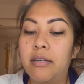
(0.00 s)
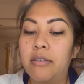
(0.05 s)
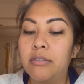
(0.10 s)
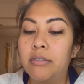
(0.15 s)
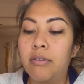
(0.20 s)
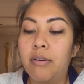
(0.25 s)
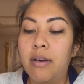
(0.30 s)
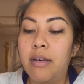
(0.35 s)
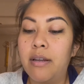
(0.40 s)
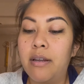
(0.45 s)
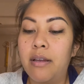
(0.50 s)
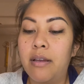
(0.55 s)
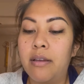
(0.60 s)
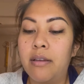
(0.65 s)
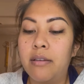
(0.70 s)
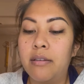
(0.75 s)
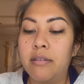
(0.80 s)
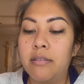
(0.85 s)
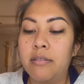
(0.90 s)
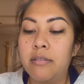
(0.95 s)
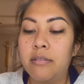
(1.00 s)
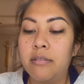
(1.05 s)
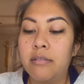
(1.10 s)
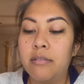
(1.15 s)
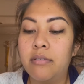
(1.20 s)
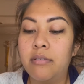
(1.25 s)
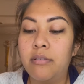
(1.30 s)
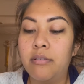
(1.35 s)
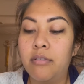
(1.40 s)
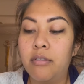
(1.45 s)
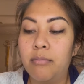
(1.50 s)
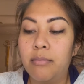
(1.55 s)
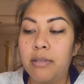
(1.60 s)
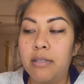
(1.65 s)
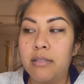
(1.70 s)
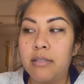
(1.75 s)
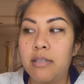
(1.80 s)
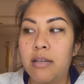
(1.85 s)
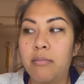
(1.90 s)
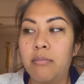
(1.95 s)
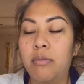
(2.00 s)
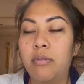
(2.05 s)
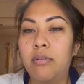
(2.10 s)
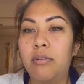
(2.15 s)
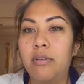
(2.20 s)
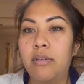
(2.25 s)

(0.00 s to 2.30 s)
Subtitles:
I'll go ahead and do the blood sample